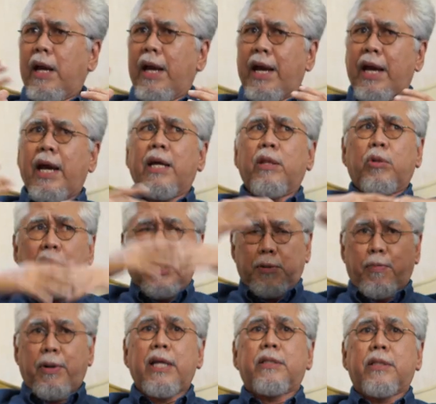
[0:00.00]
and to
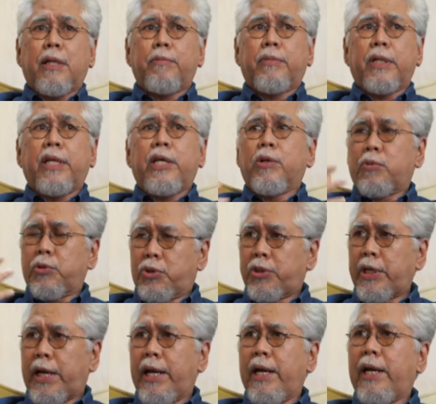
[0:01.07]
express something that he could
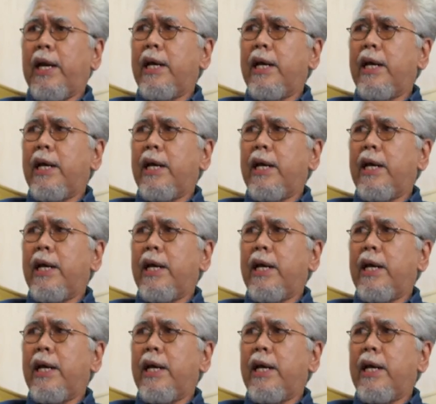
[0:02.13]
share.